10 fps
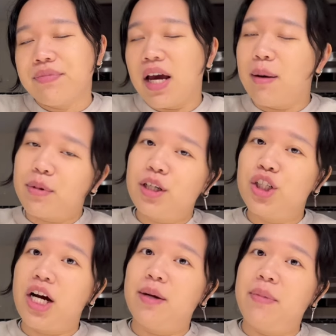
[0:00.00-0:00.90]
I'm gonna
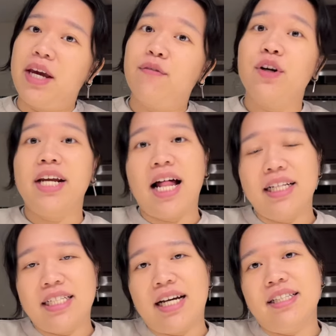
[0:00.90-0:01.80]
try to make for
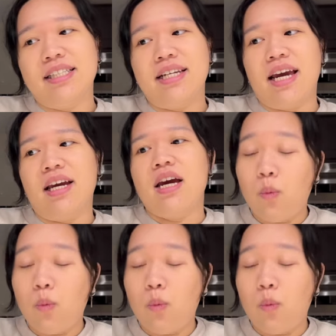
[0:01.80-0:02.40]
Galentine's Day.